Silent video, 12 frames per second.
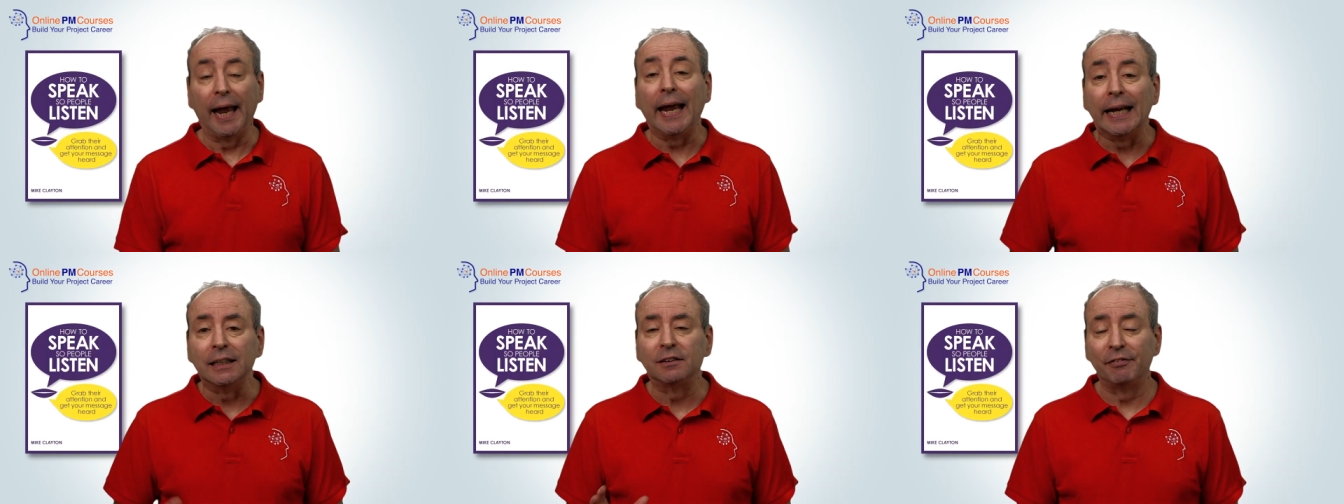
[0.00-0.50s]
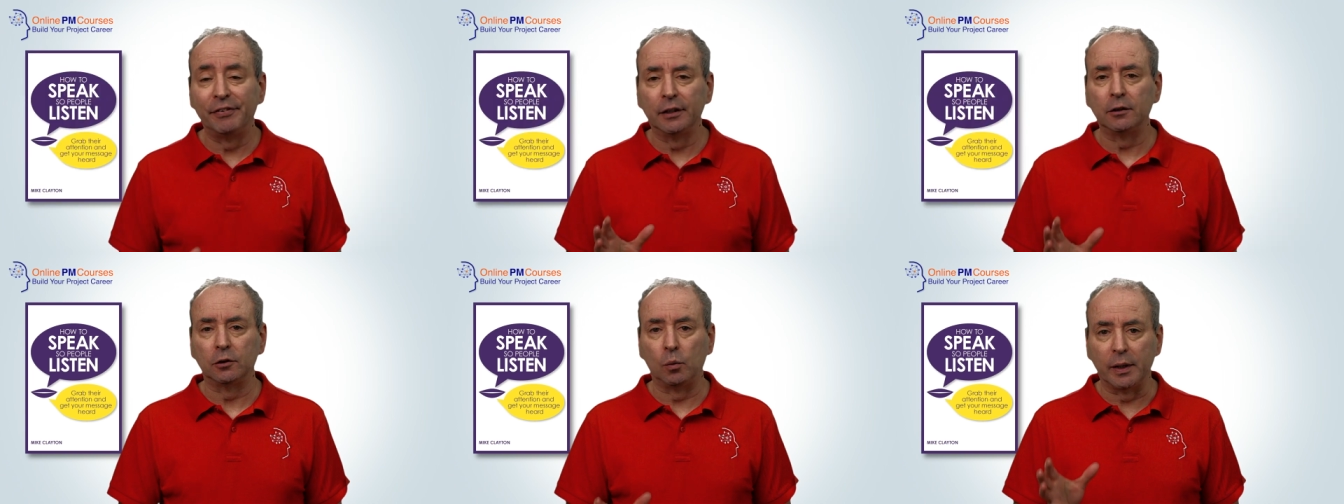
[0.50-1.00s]
It's
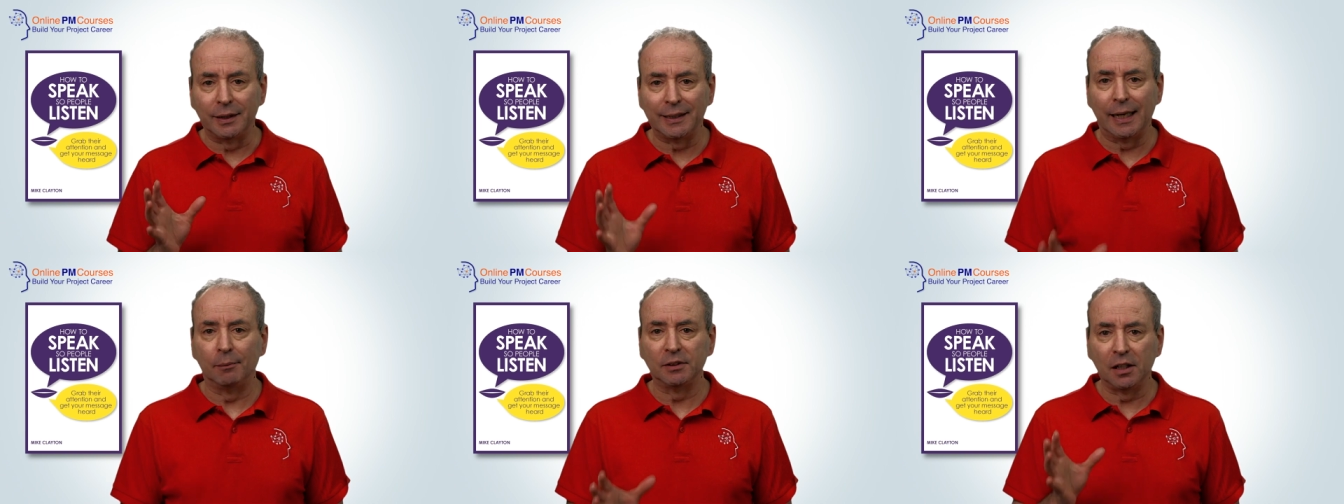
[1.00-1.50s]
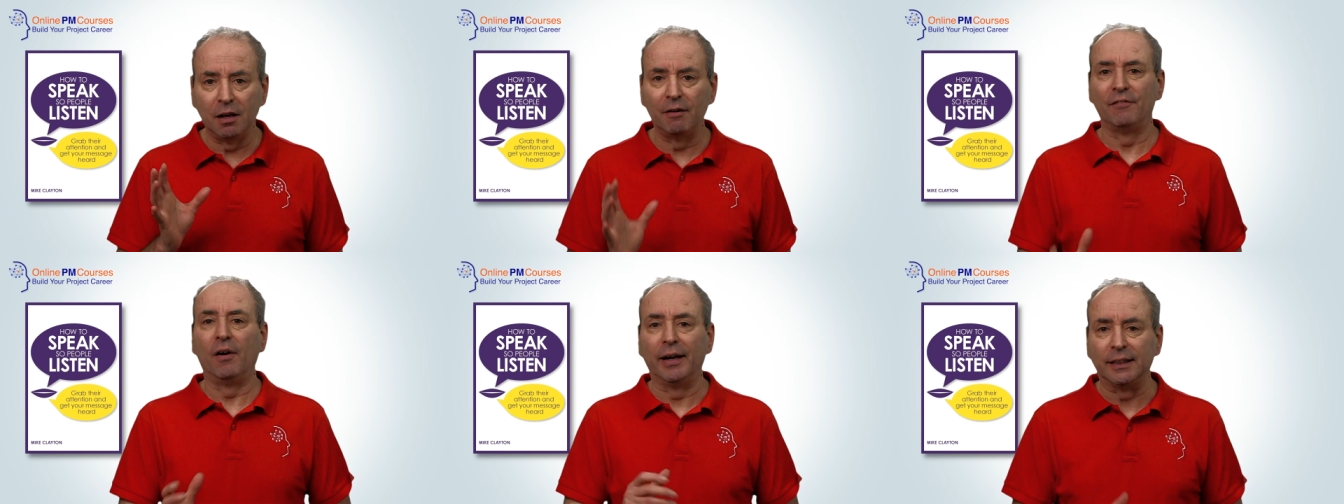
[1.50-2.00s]
filled with tips and
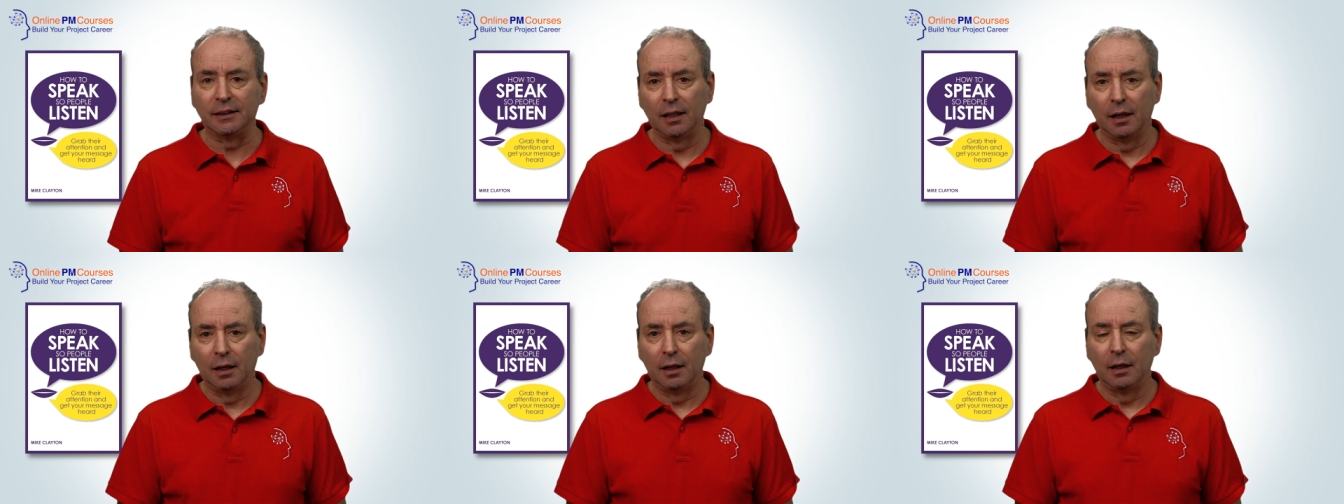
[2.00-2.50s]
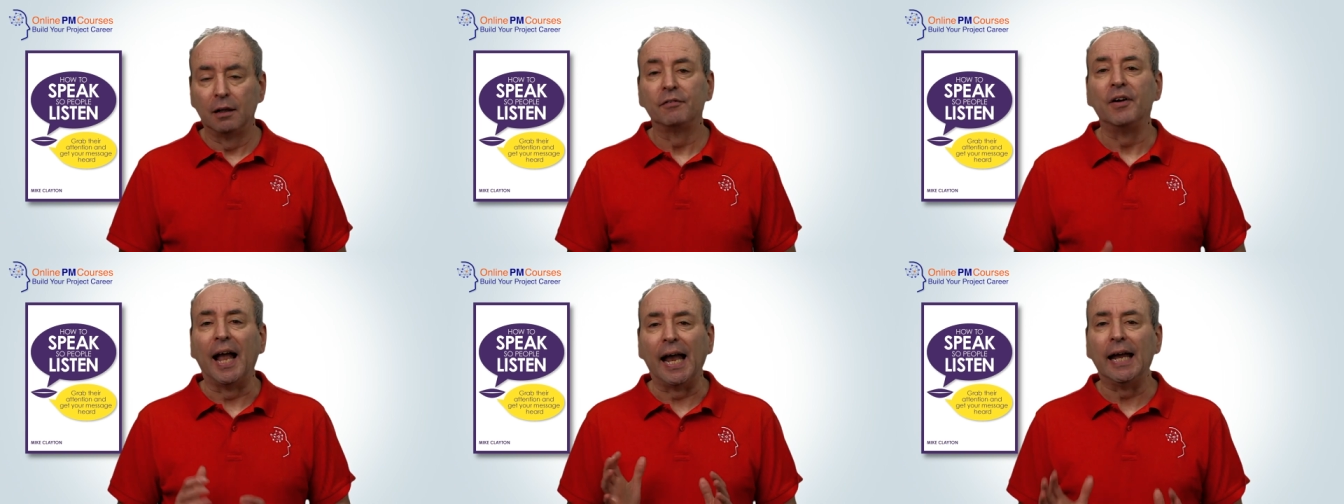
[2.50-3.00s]
advice
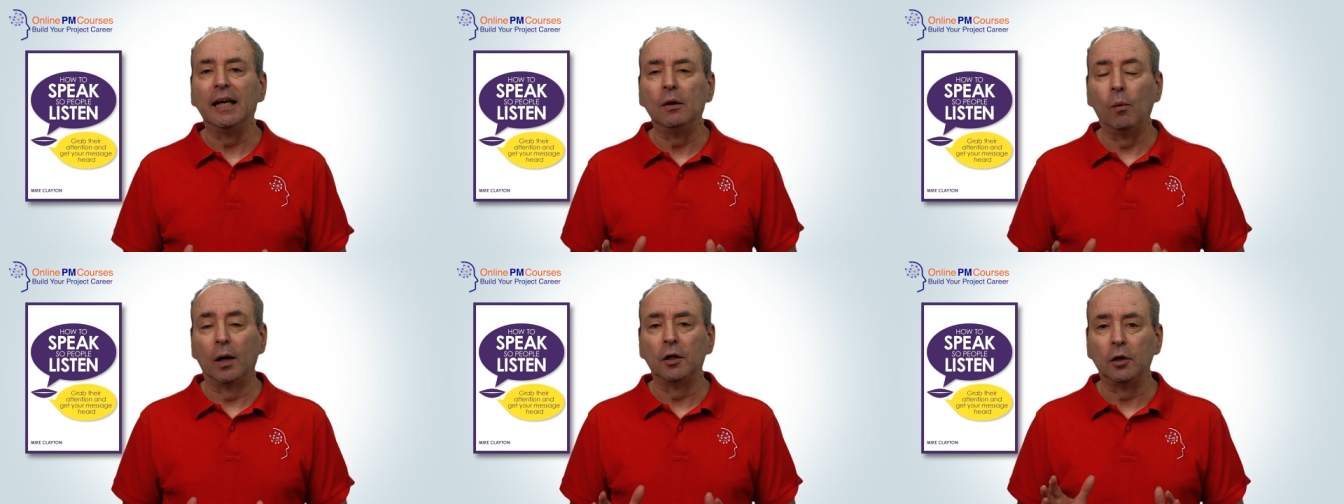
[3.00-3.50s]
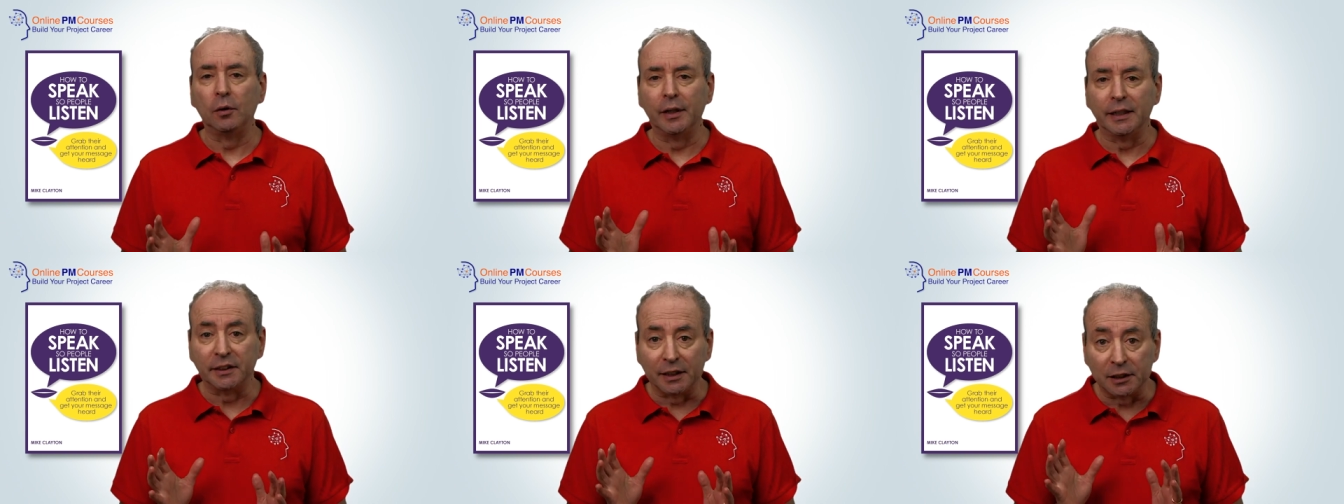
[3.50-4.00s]
for anyone who
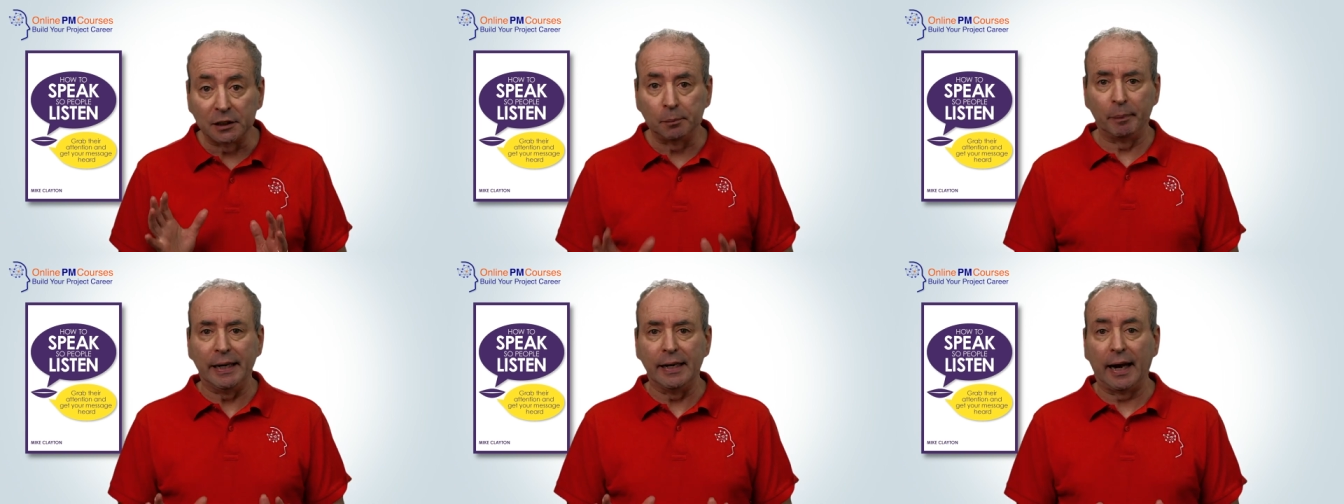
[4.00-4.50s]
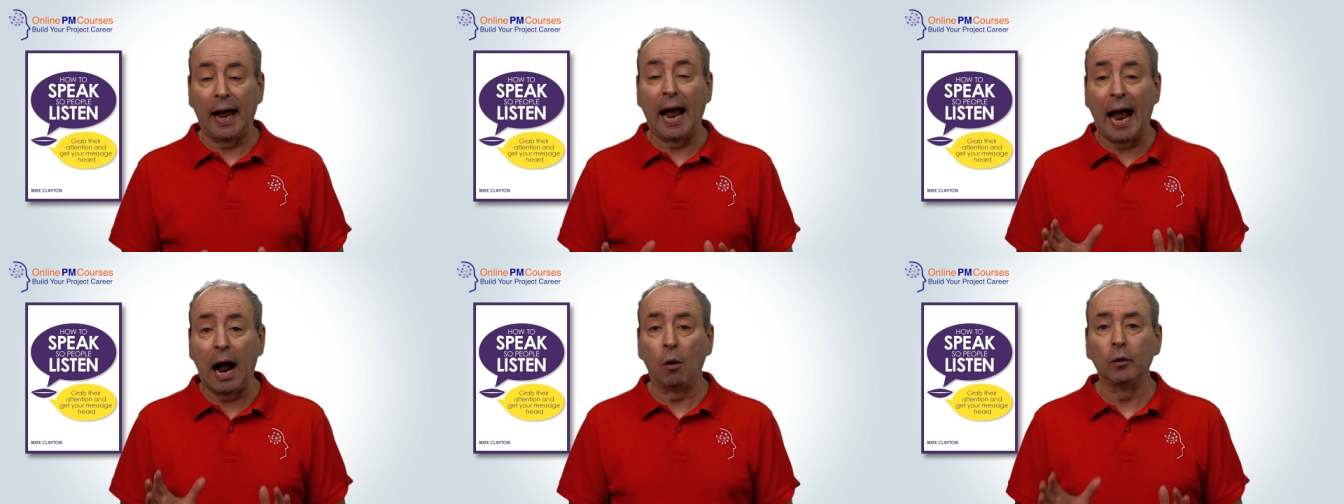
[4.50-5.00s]
needs to speak
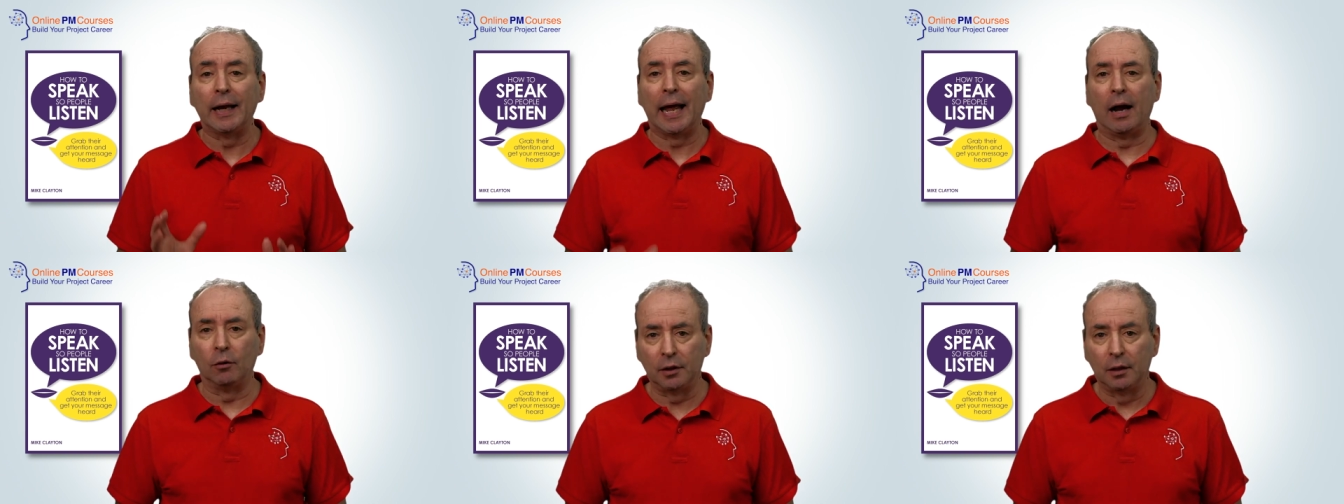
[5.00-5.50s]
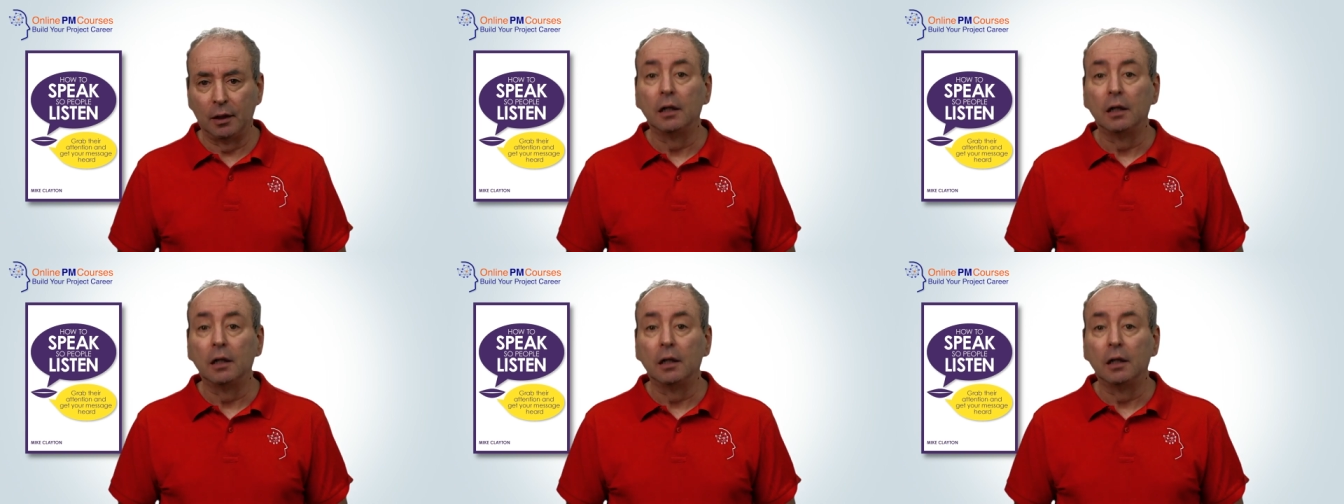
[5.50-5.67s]
out loud